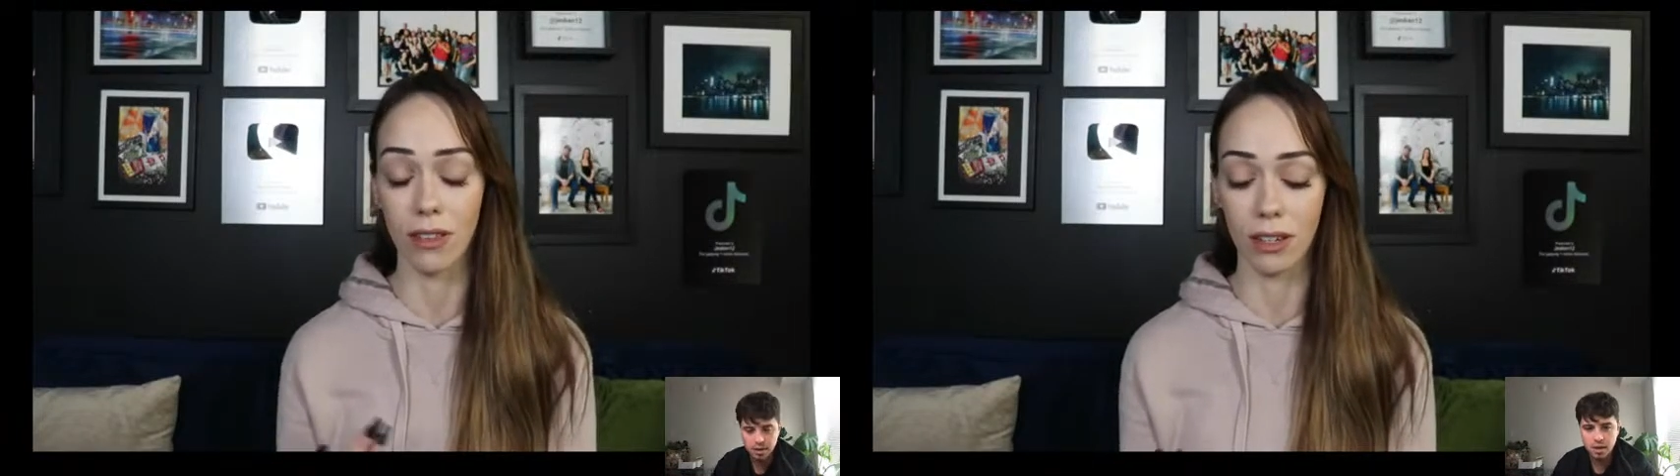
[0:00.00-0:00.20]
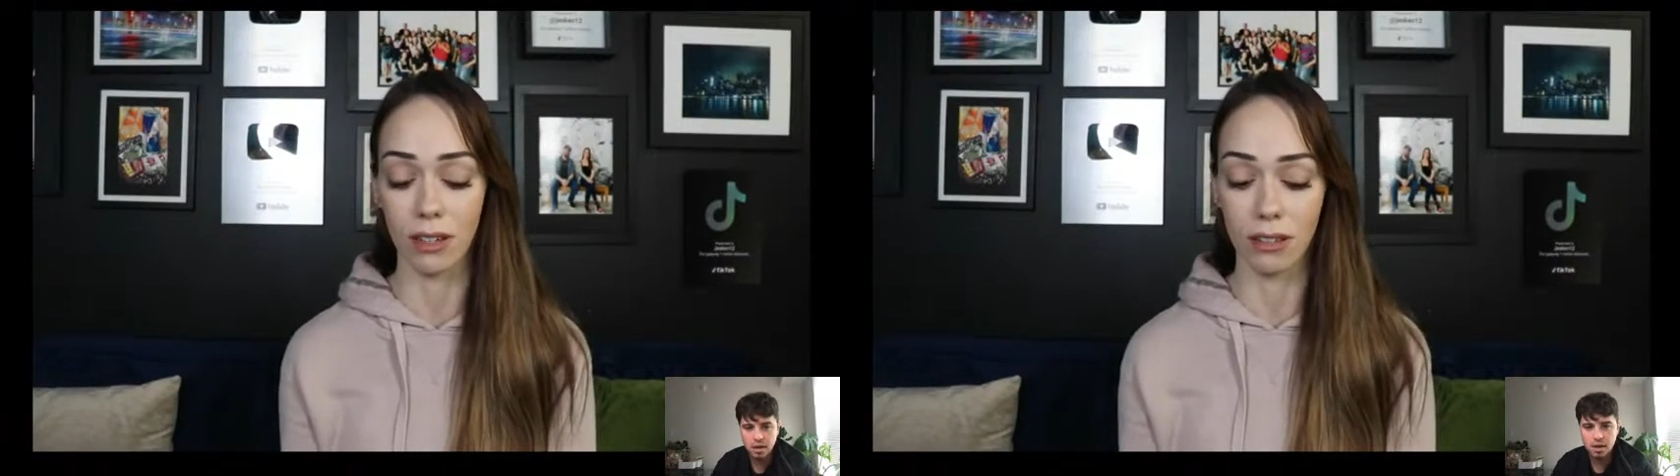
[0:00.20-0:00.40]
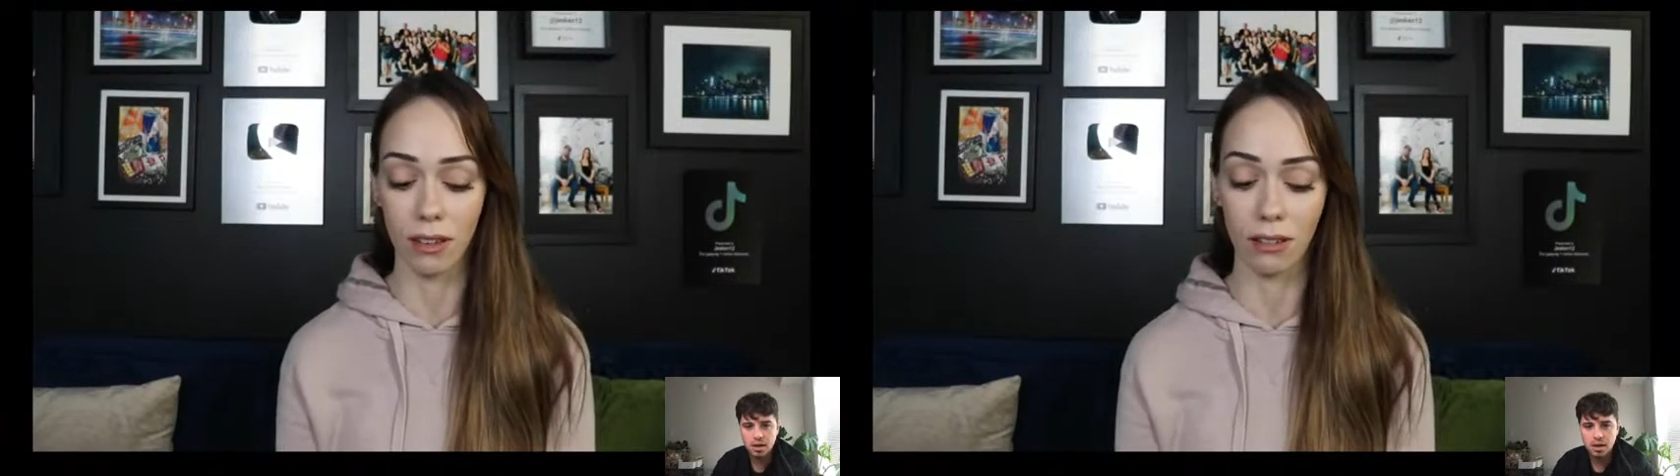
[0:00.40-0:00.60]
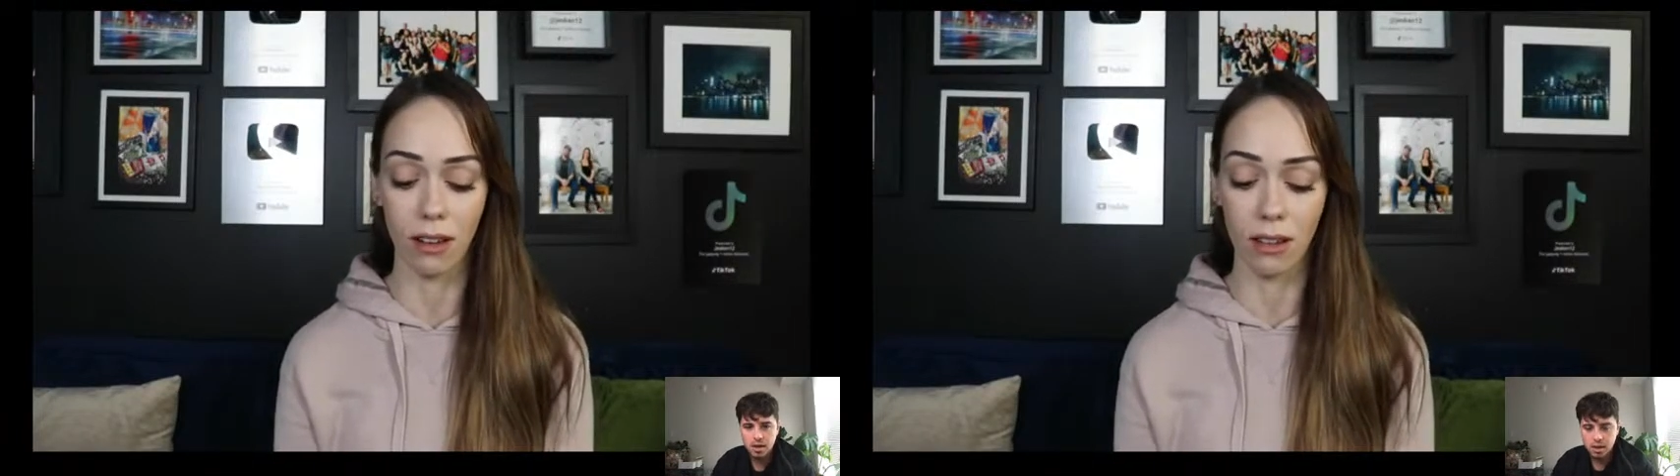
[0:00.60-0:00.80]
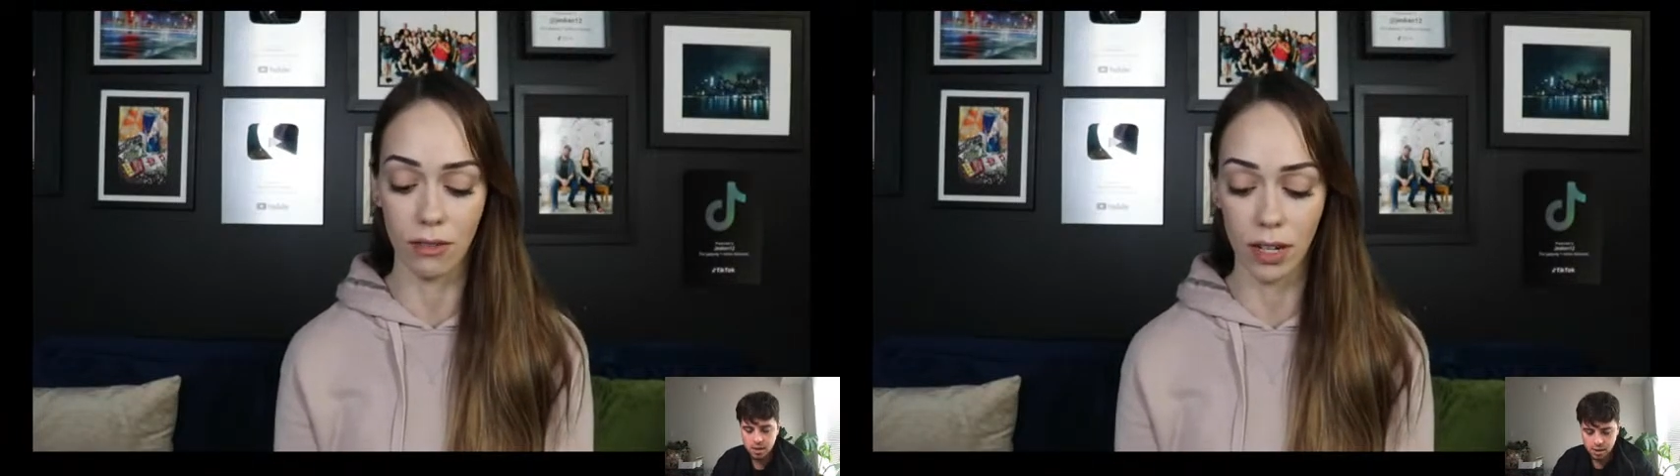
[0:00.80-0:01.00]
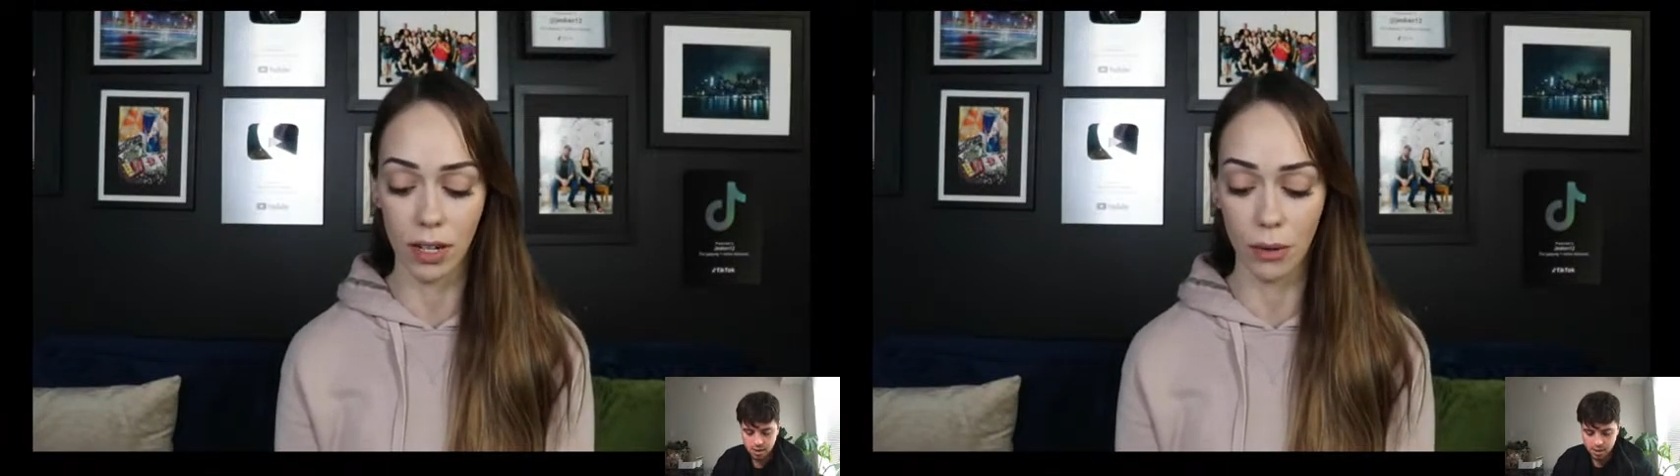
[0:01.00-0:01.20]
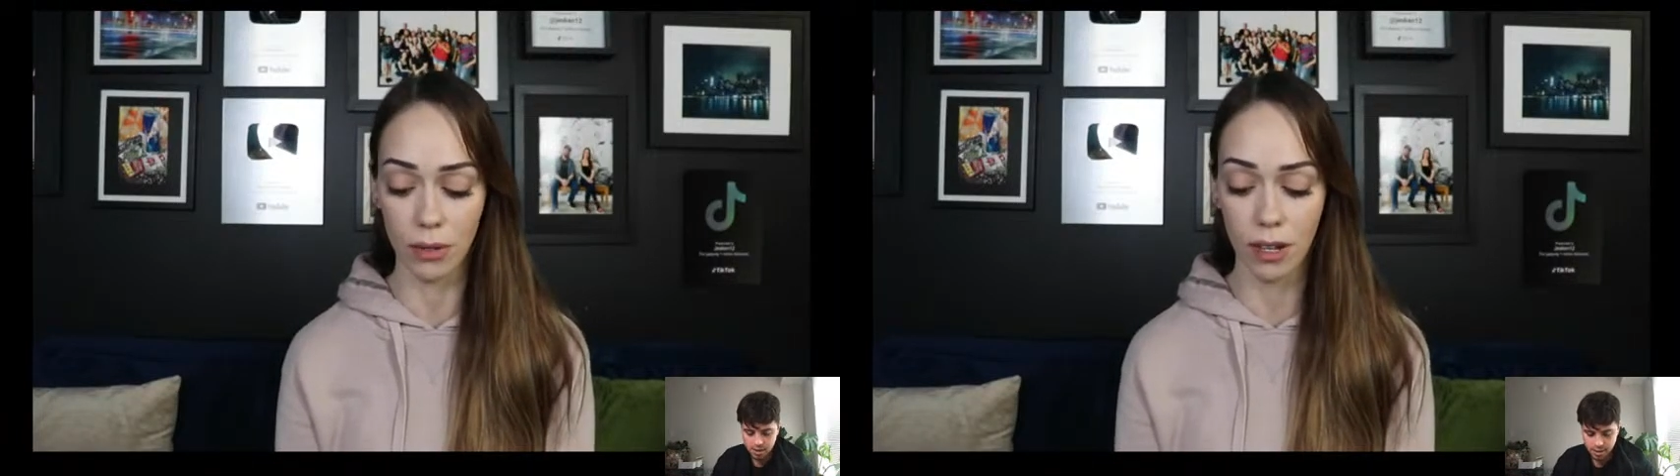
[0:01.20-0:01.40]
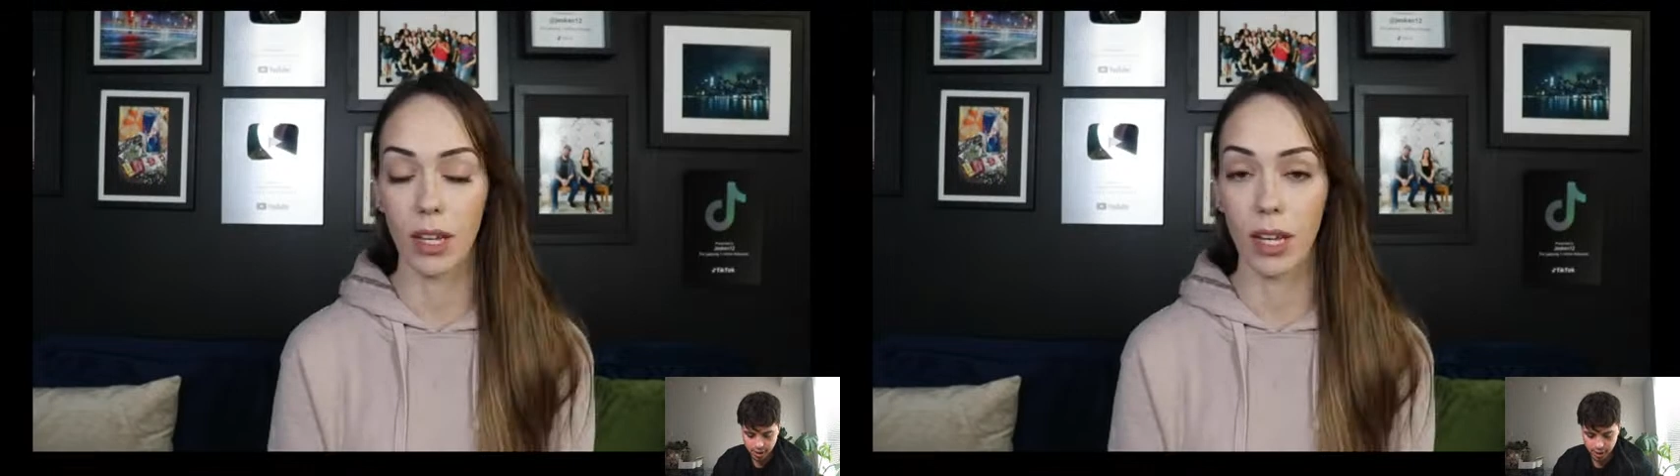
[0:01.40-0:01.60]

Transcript: the a lot of the videos.